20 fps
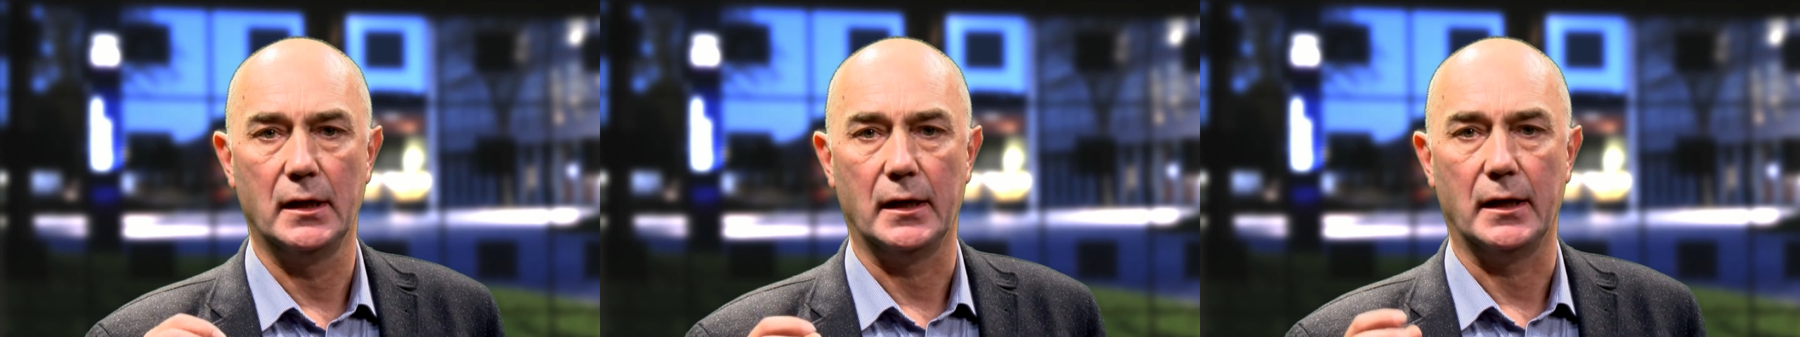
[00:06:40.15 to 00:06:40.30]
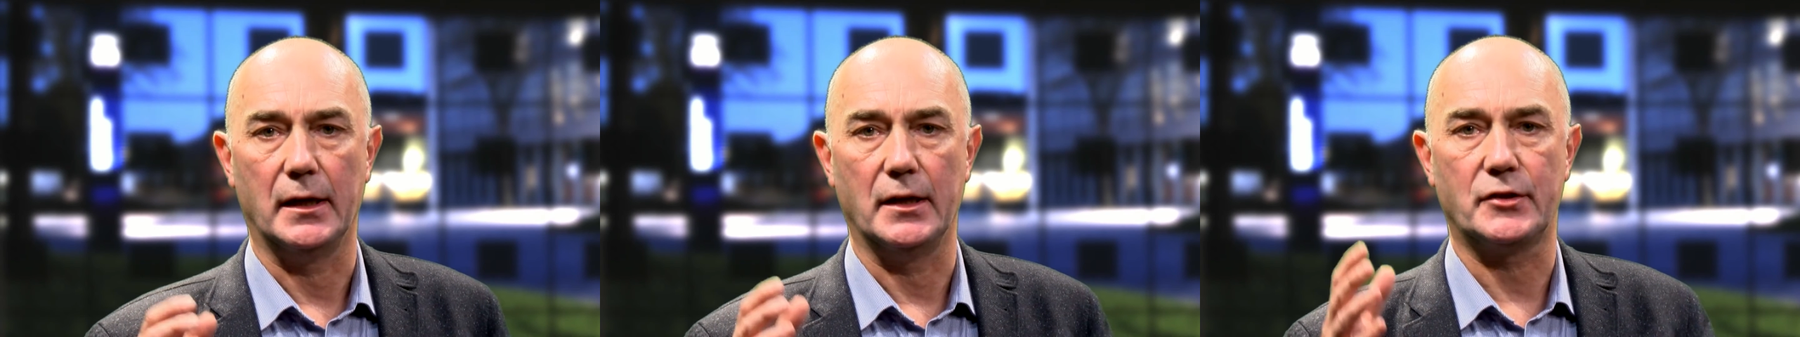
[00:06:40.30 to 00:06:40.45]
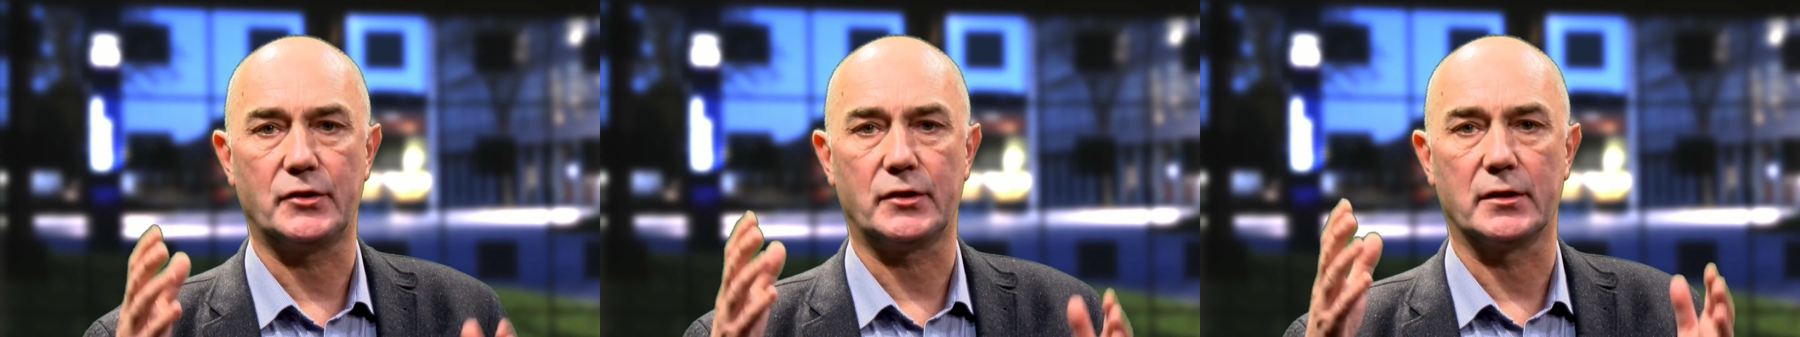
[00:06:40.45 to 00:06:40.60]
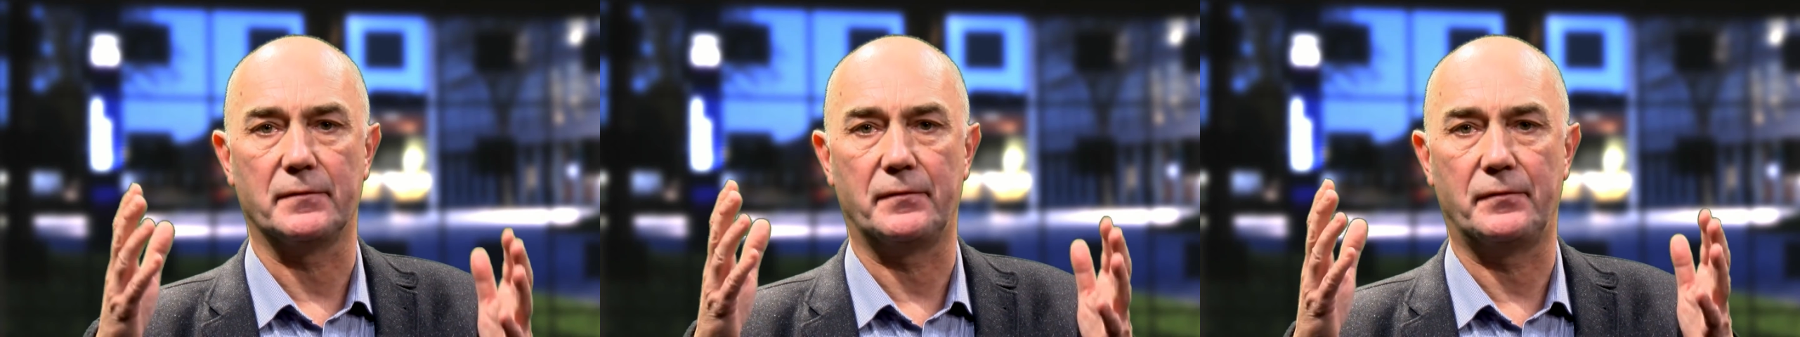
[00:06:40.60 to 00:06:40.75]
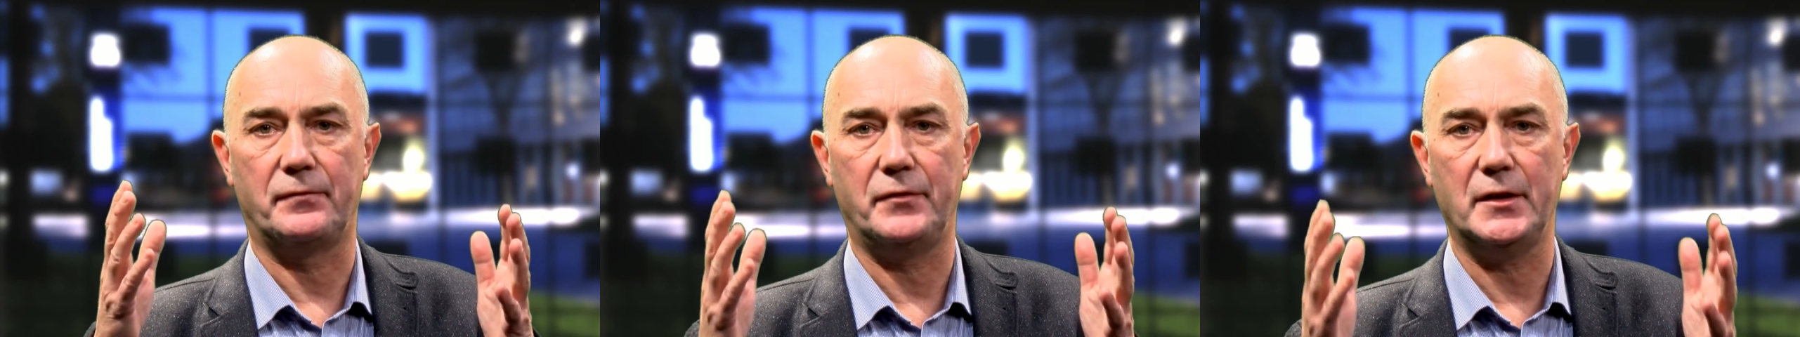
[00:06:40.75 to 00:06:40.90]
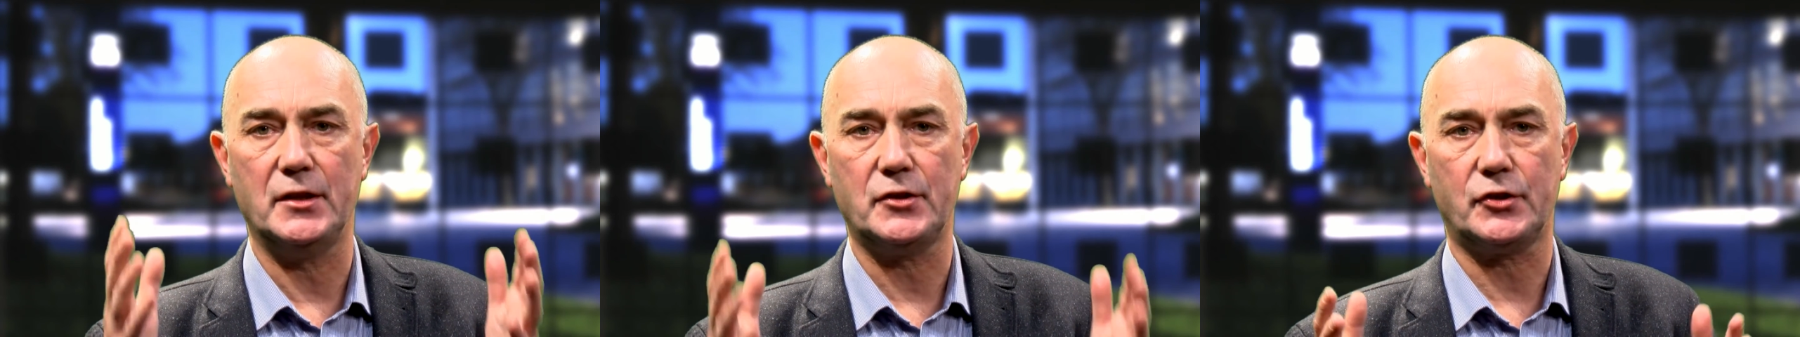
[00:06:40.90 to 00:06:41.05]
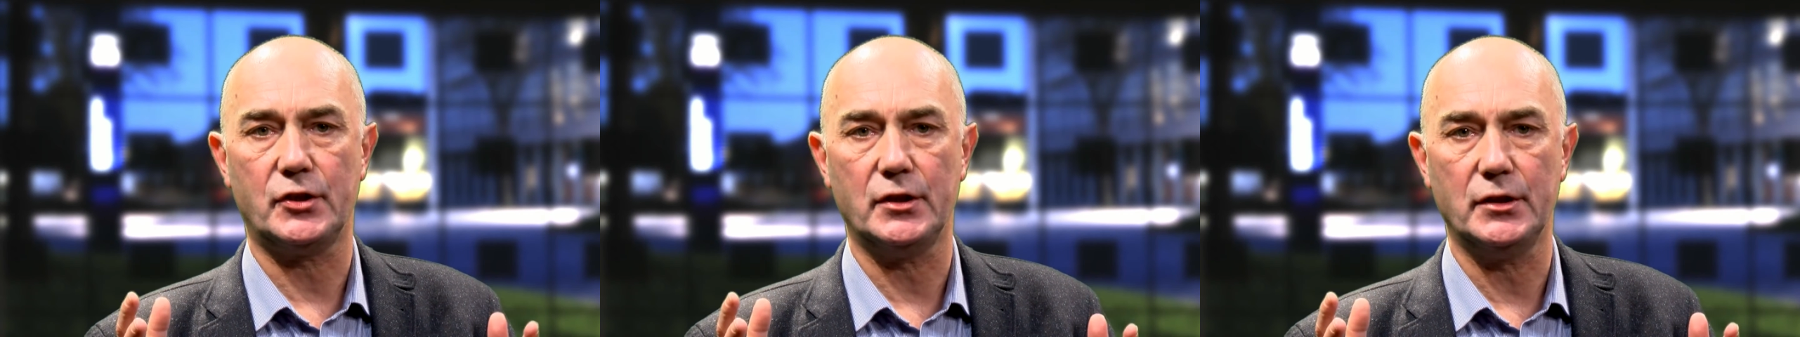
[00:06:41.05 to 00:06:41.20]
is
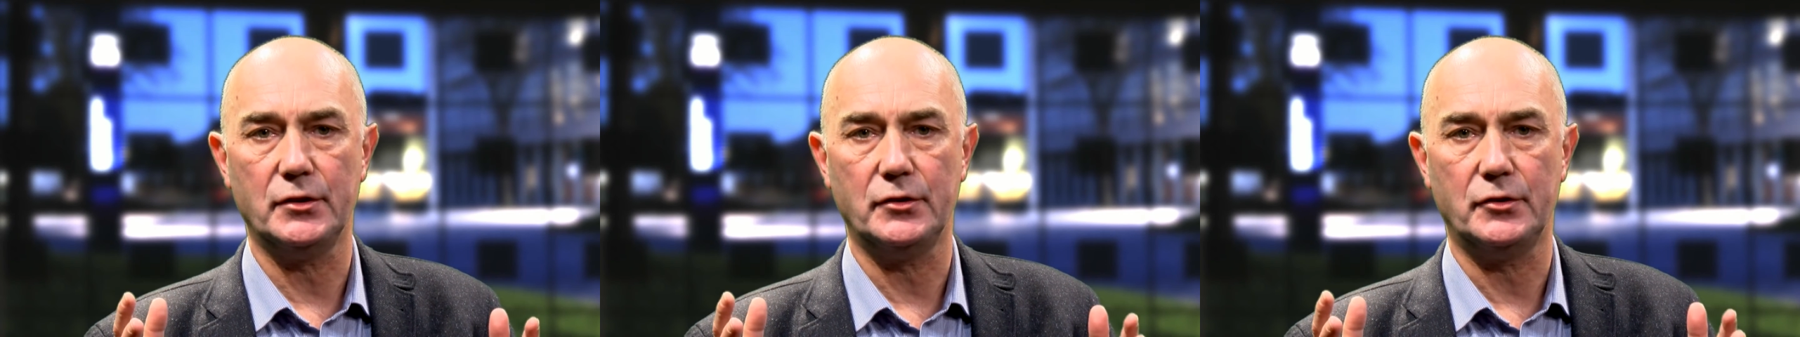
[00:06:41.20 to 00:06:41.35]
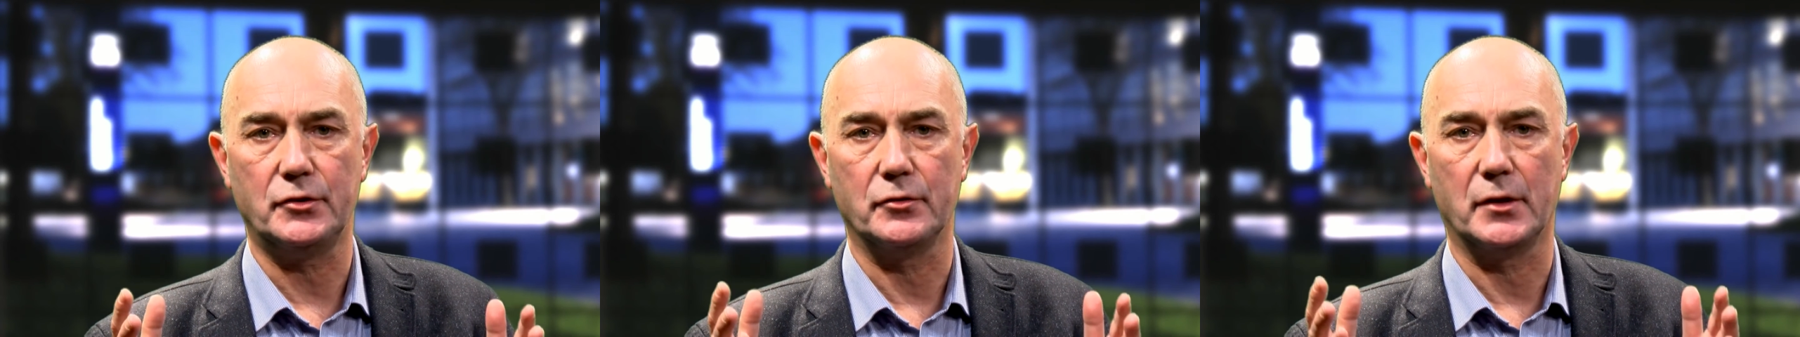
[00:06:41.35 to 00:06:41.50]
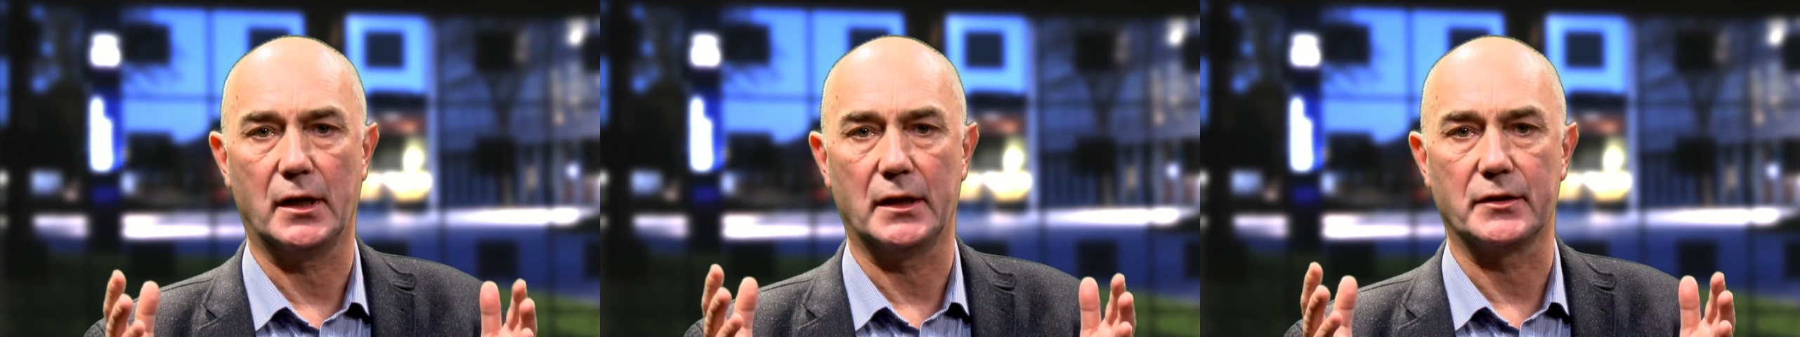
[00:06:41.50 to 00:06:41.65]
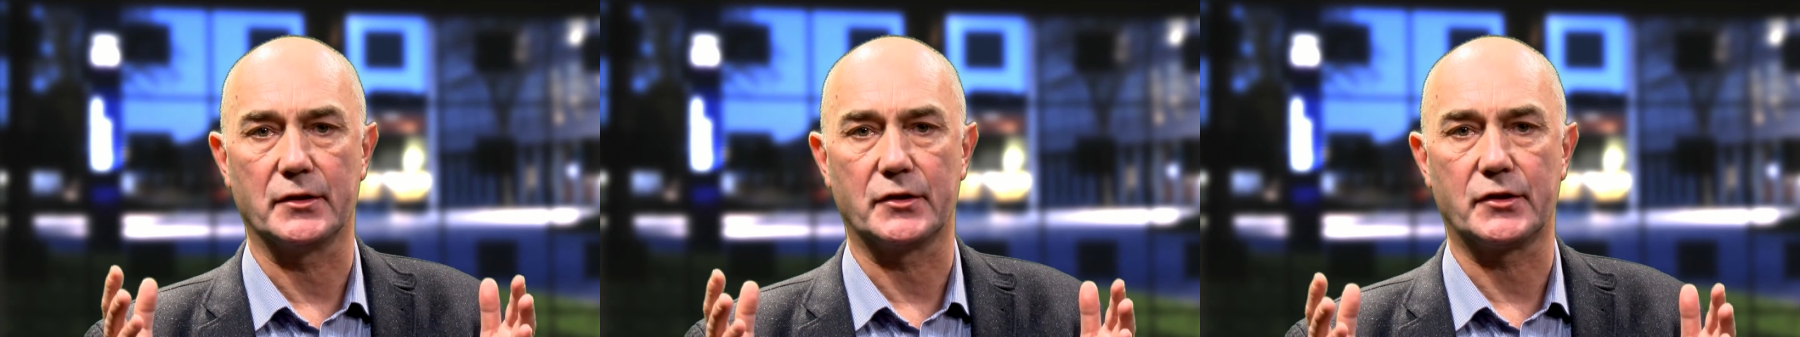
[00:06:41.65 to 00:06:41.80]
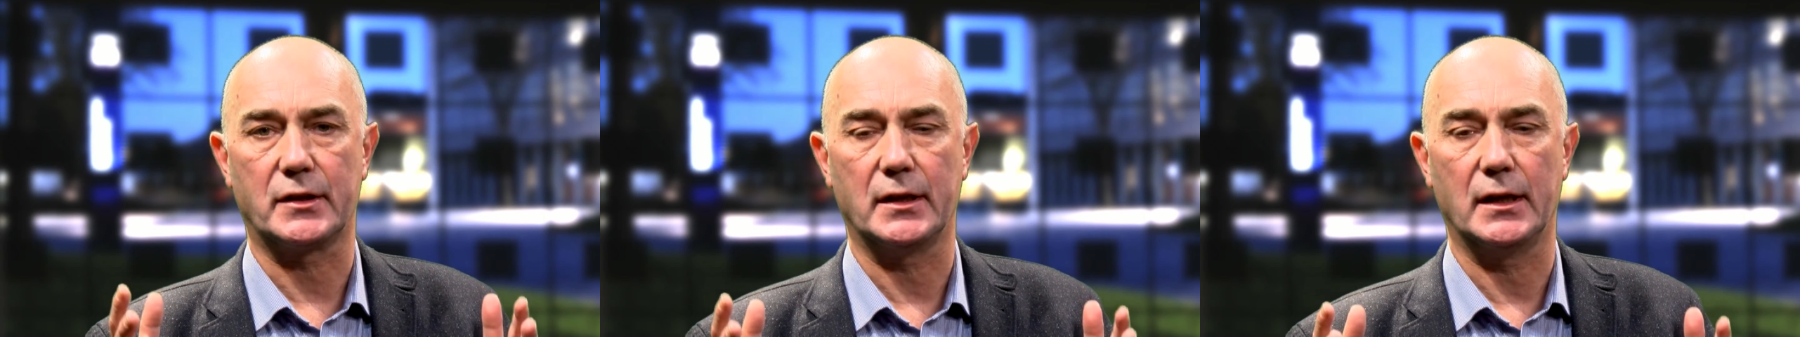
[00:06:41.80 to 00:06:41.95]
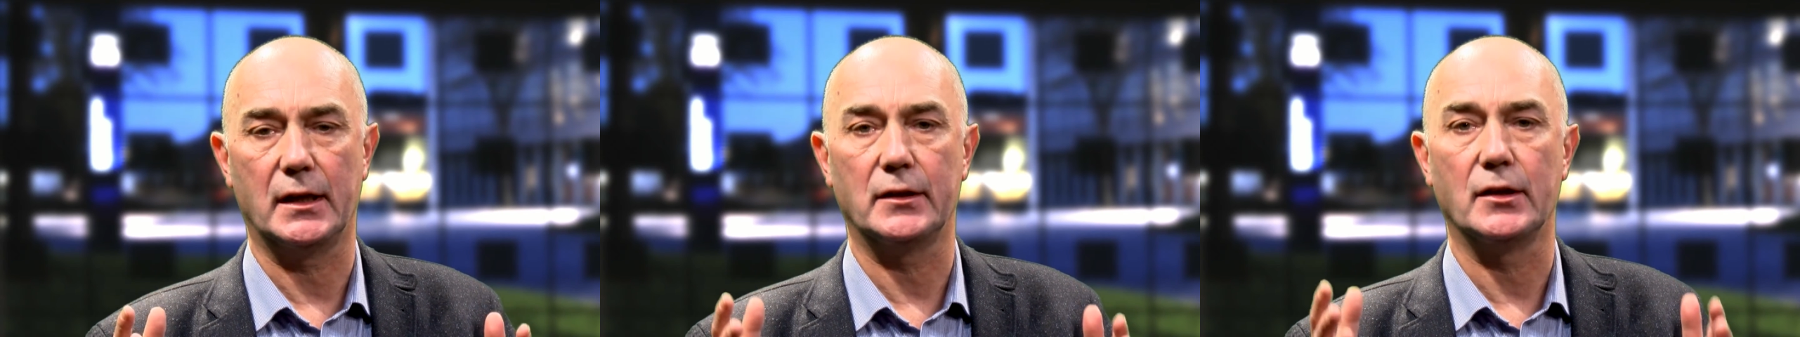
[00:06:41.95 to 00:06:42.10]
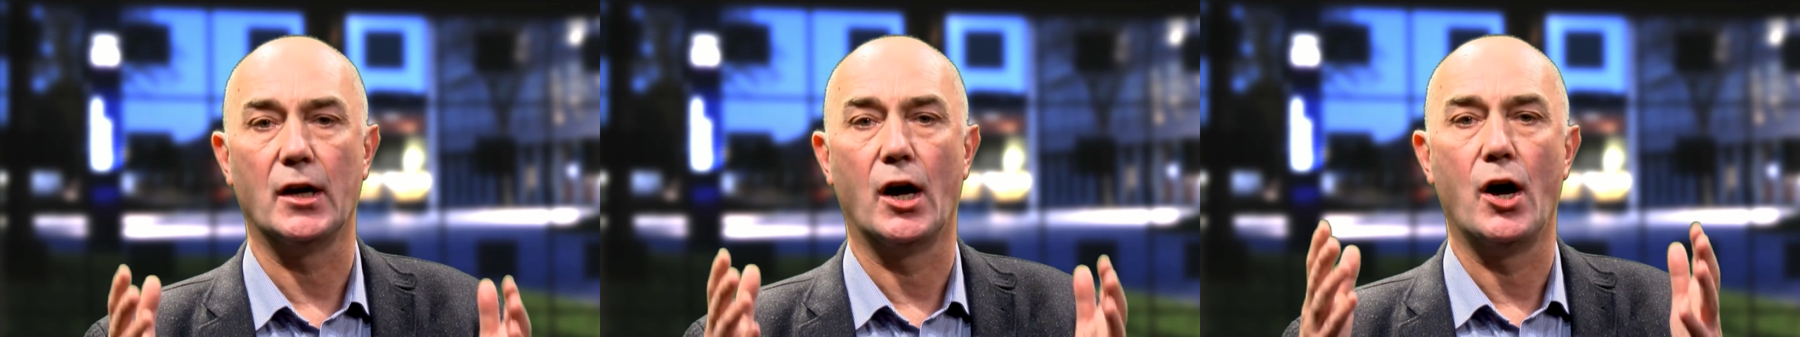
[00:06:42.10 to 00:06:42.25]
sufficient to
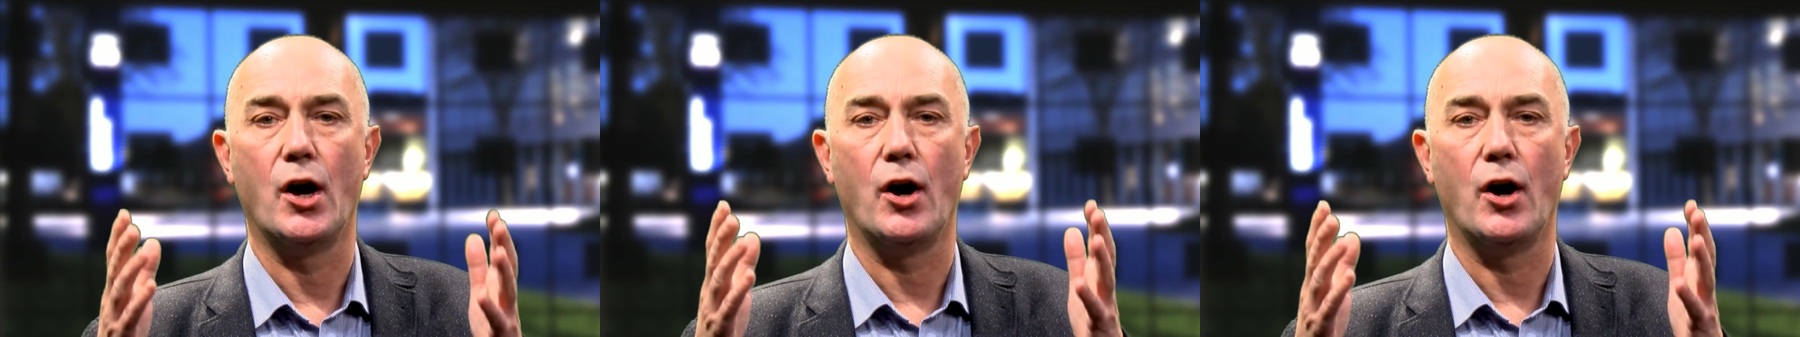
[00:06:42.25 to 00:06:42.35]
understand